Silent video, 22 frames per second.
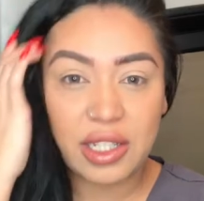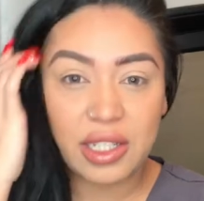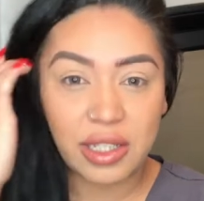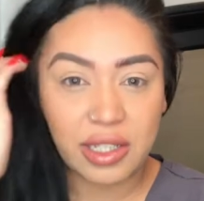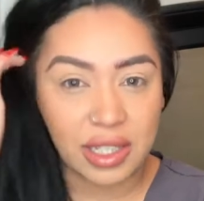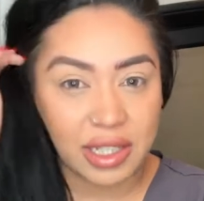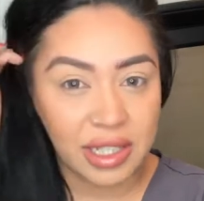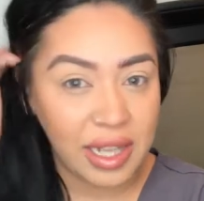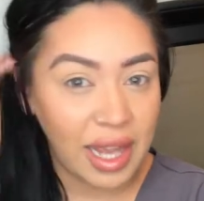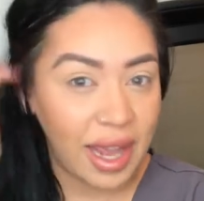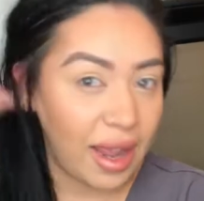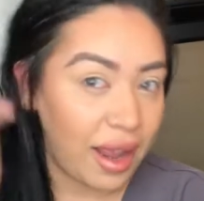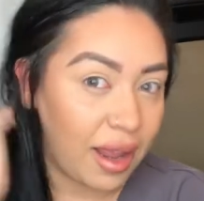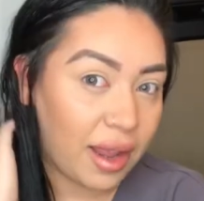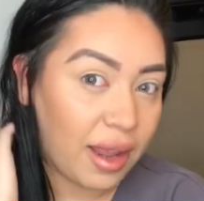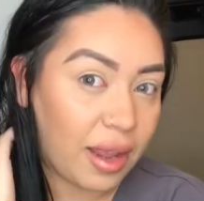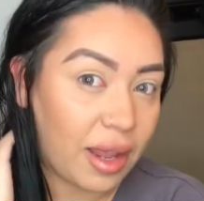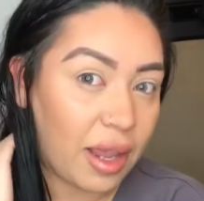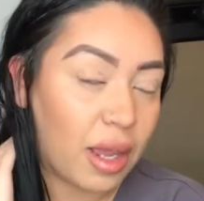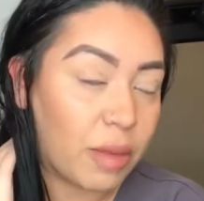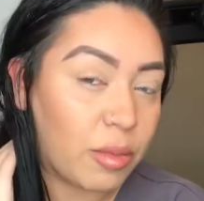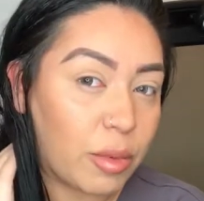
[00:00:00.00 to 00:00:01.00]
So
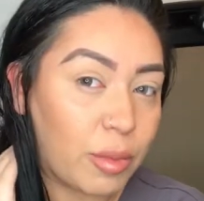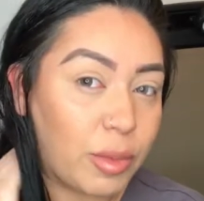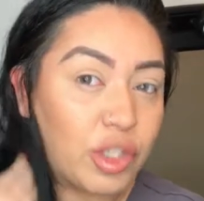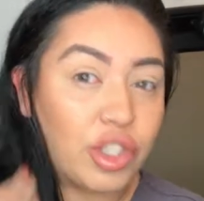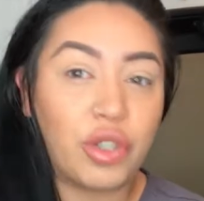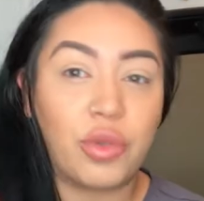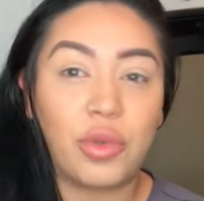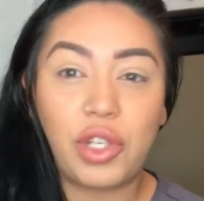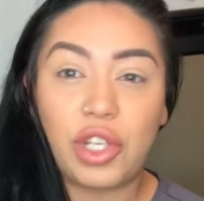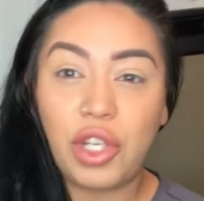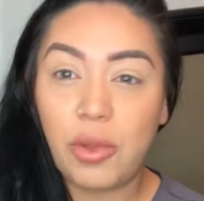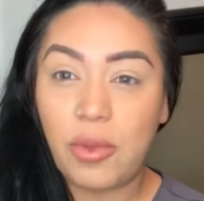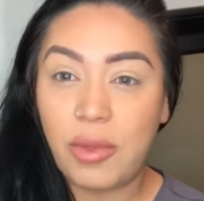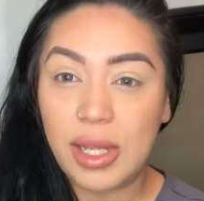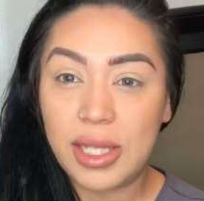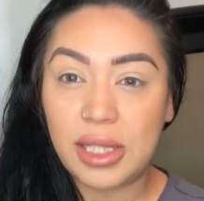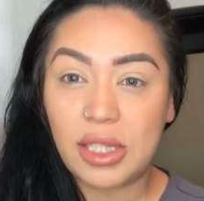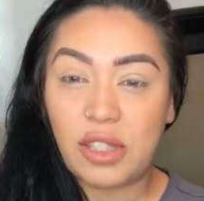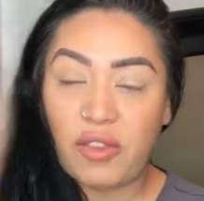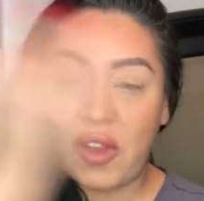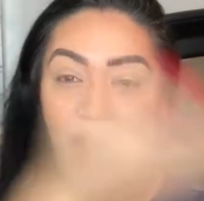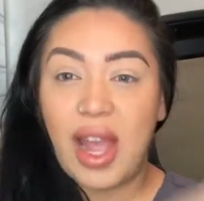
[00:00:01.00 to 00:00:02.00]
today I'm going to be showing you
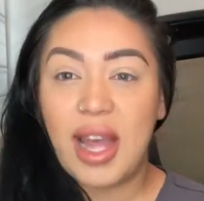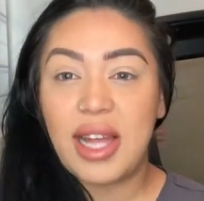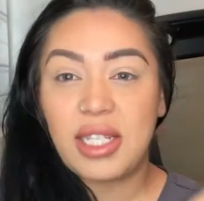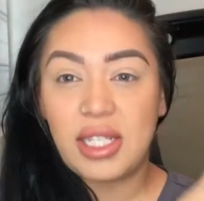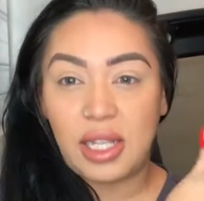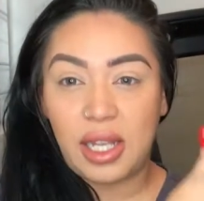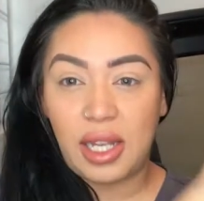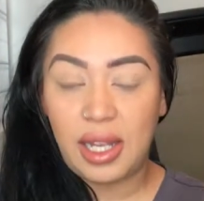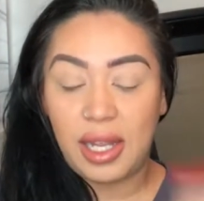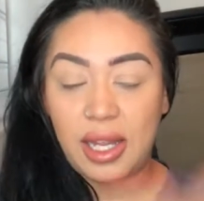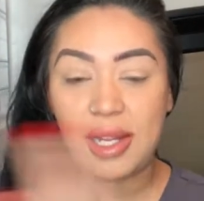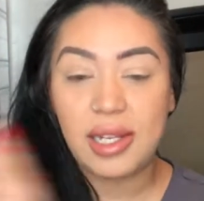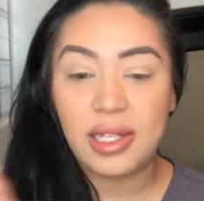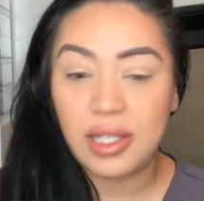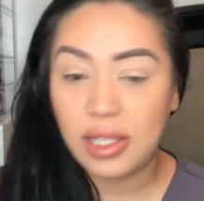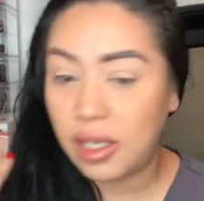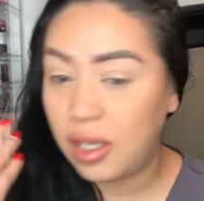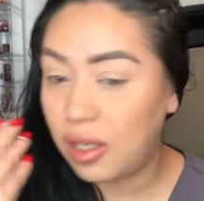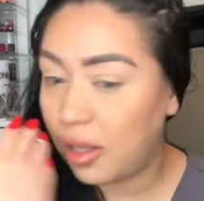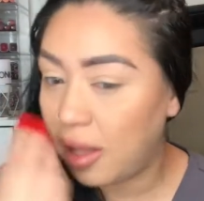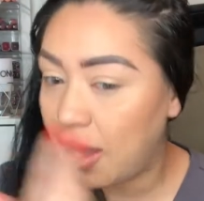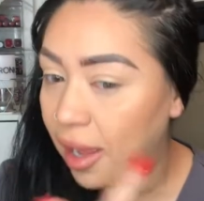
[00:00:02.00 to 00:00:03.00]
this fast,
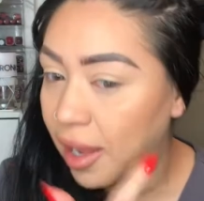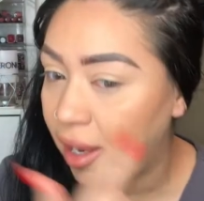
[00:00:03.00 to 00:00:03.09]
easy